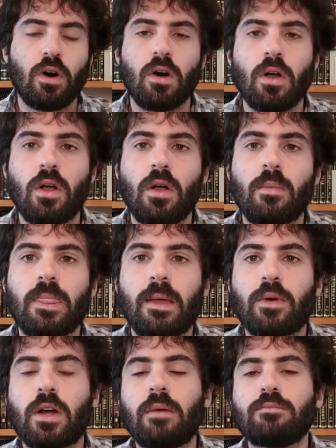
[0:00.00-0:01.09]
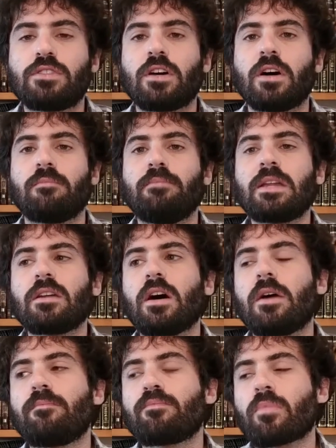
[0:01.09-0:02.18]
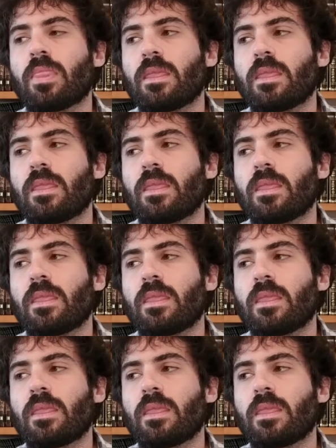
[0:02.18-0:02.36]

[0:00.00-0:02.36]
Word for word: Oh, that when it comes to mincha,